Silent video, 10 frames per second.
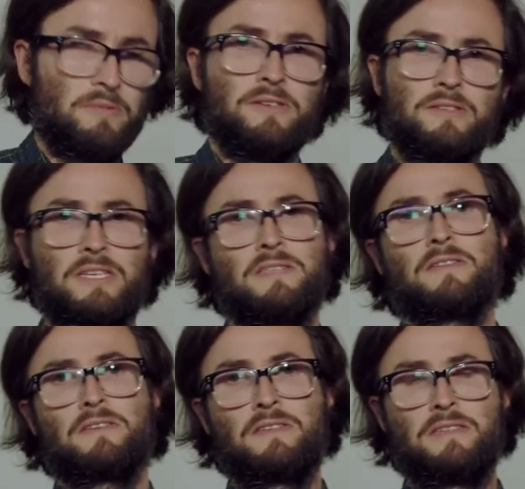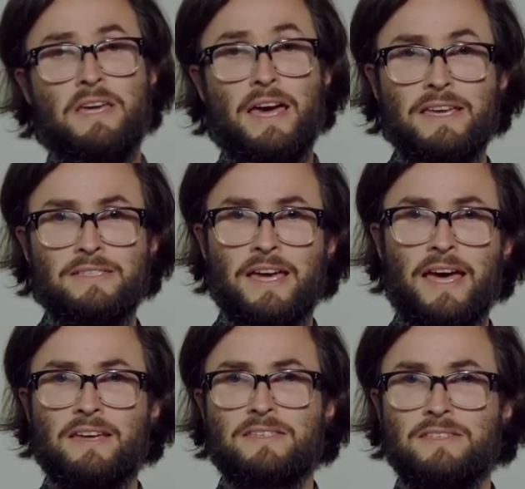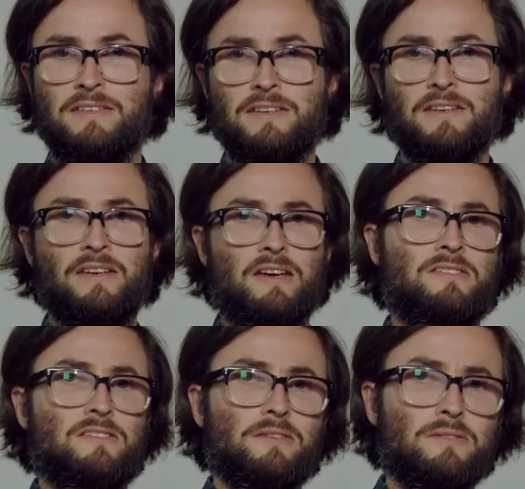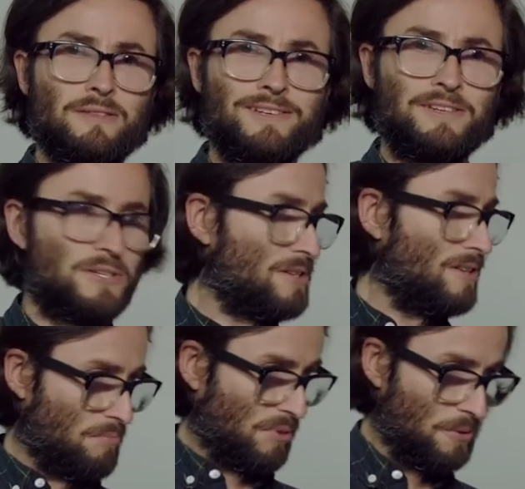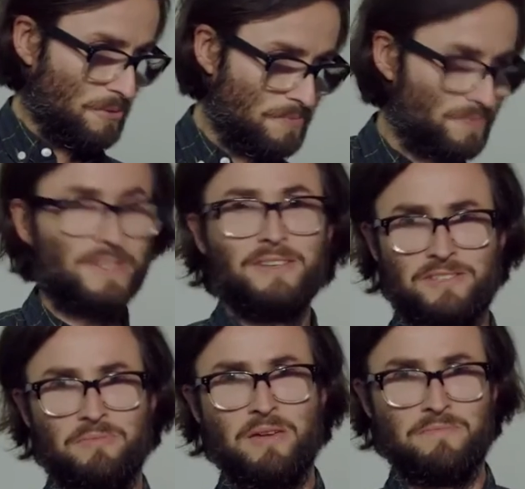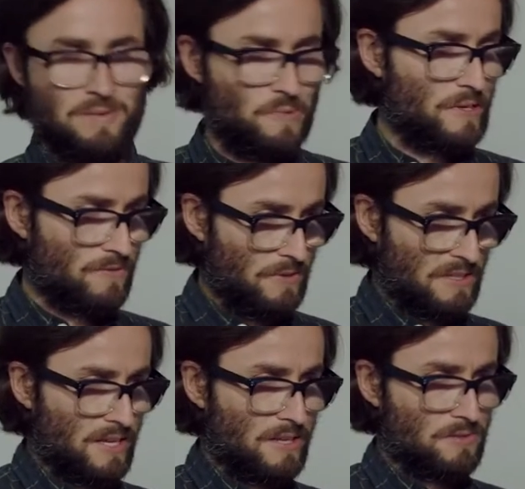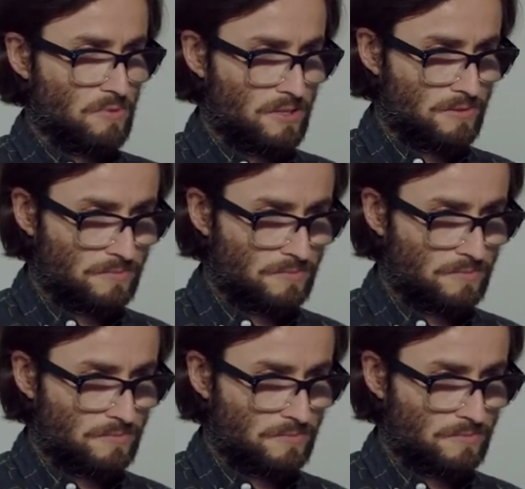But you can see that the A tags are still blue. So maybe we can fix that as well.